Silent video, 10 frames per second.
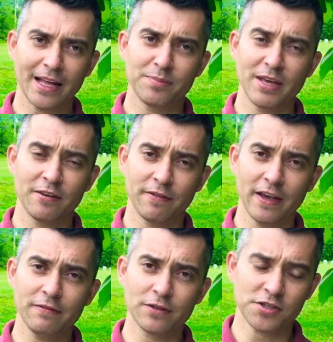being
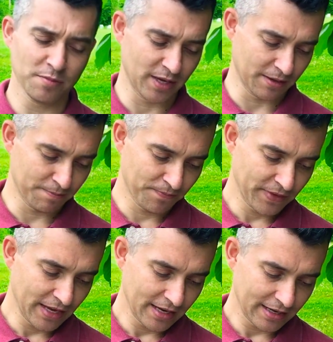faithful to me?"
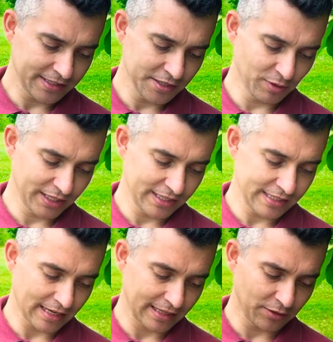Let's see what he
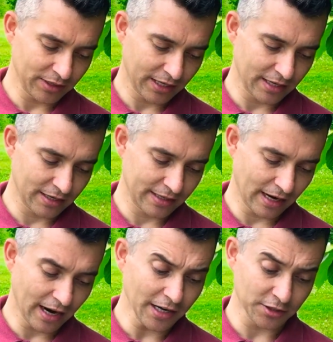said. Now the
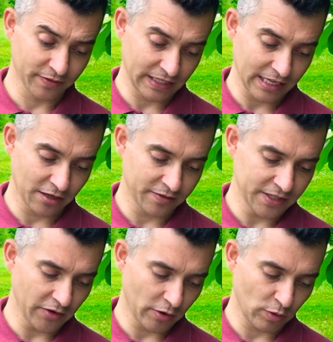heart of the king of
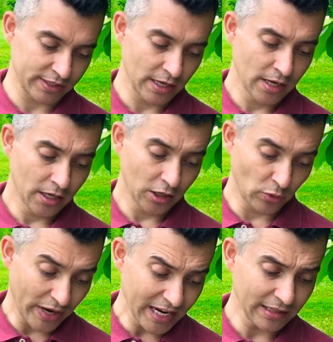Syria was
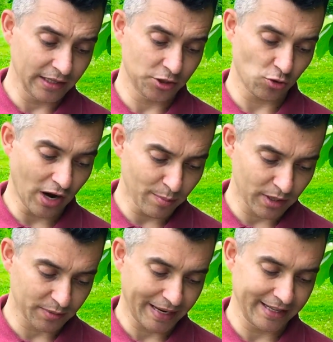greatly
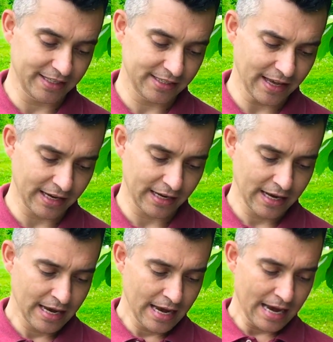troubled by this thing,
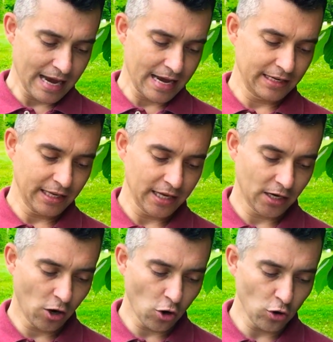and he
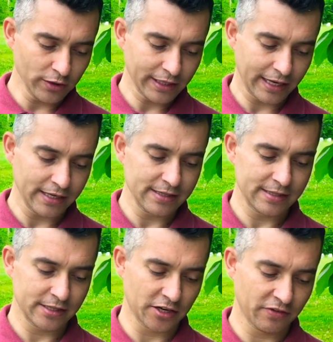called his
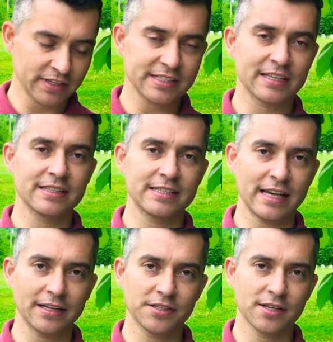servants and
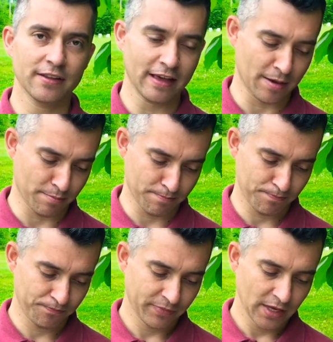said to them,
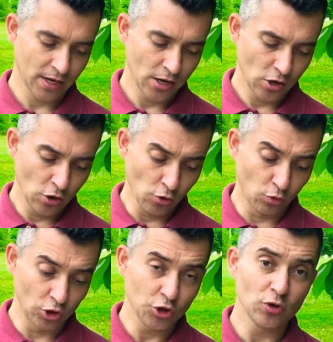
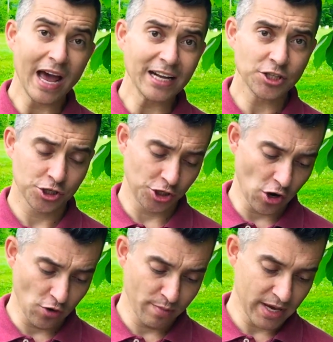"Will you not
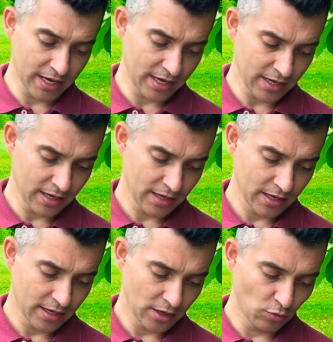show me
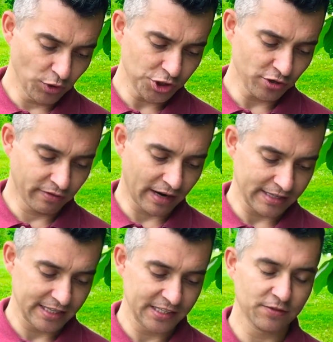which of
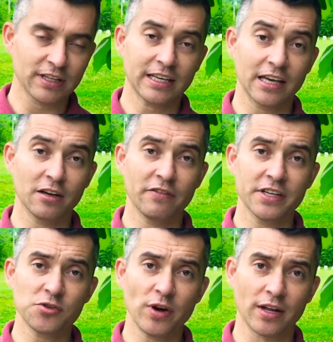us is for the king of
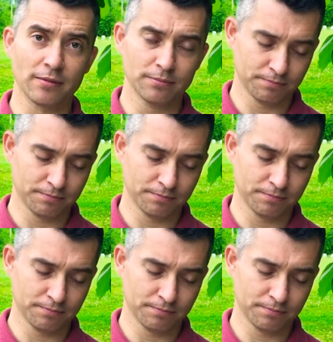Israel?"